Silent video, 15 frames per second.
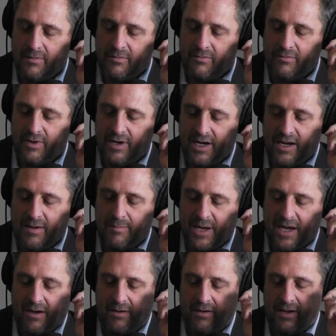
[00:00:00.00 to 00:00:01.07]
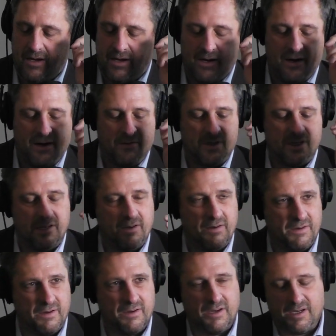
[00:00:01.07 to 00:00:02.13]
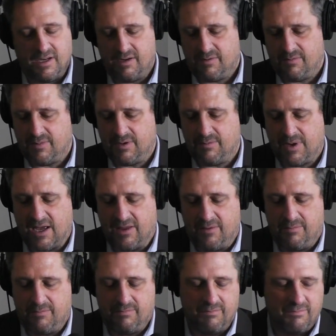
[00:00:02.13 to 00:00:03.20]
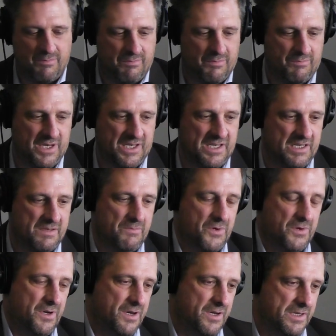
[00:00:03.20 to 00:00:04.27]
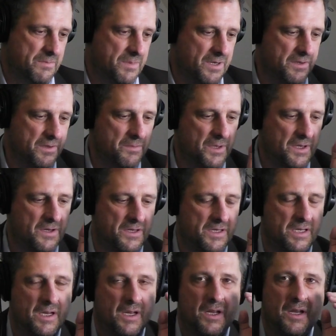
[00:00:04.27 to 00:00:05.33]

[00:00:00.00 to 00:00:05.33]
really about the business model, I suppose, because